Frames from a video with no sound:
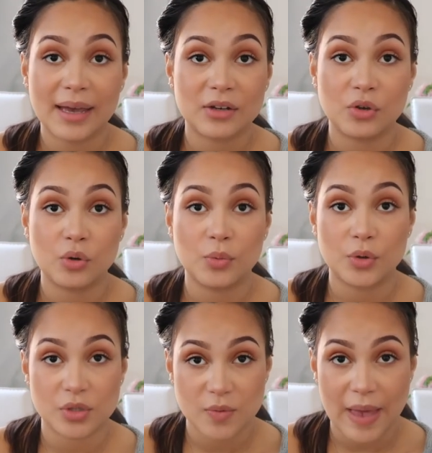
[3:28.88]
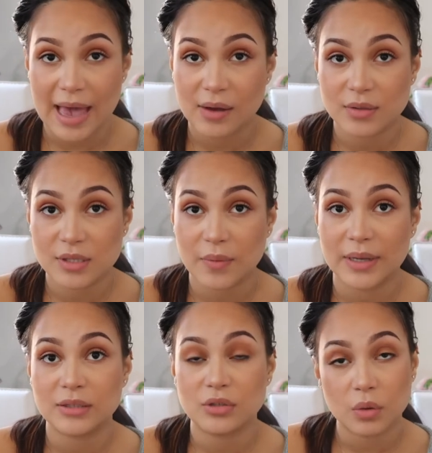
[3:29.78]
normal as well. So I
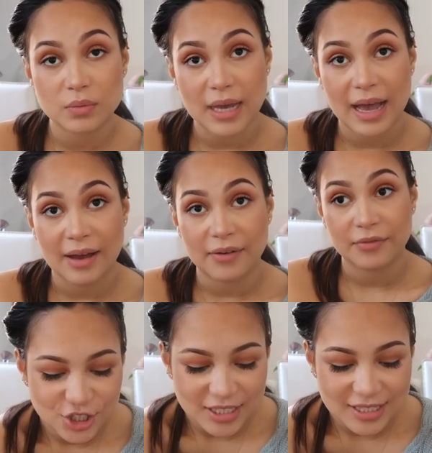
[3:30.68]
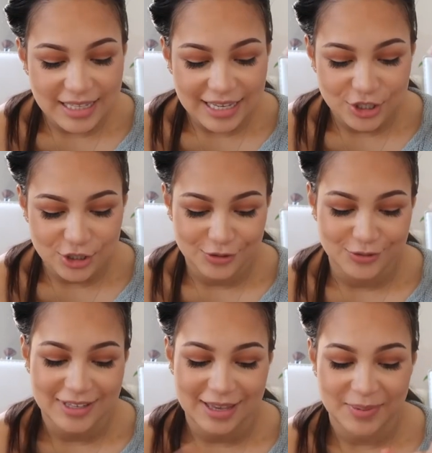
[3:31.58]
don't have
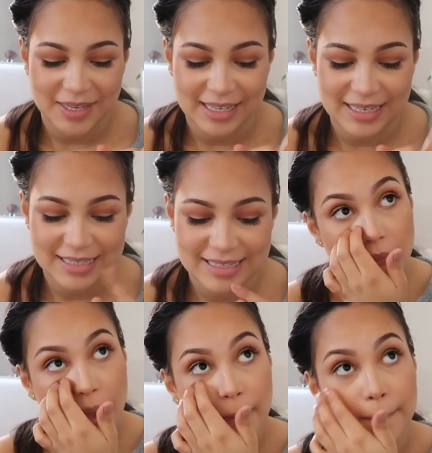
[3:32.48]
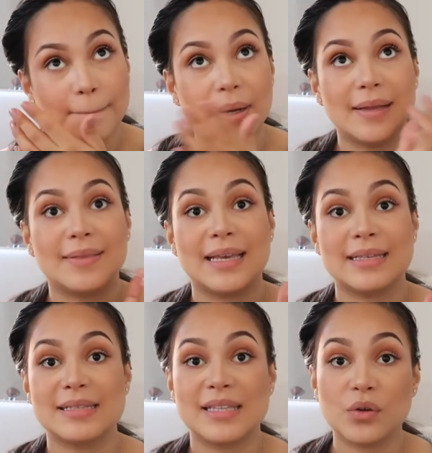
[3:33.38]
gestational diabetes. But they're
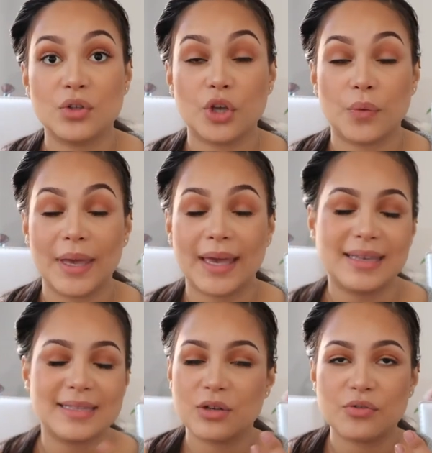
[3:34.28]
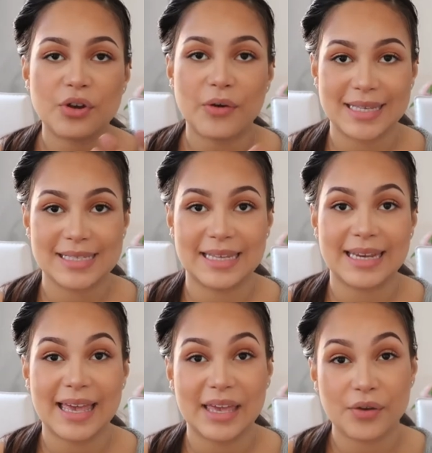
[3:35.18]
still doing, I still requested
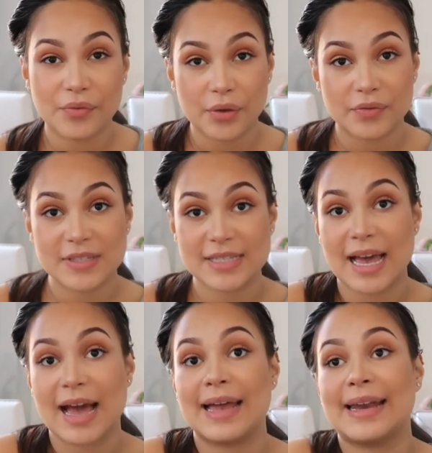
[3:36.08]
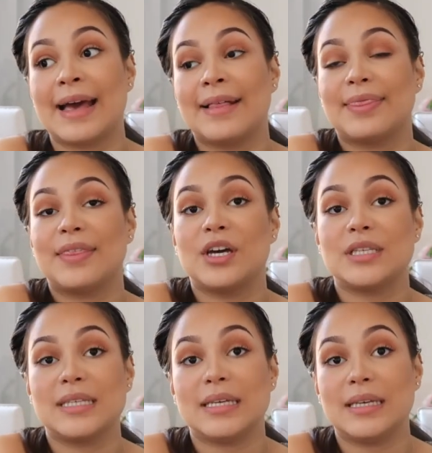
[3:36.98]
a growth scan at
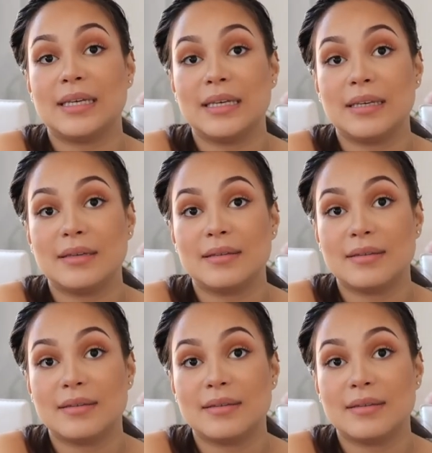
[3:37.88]
36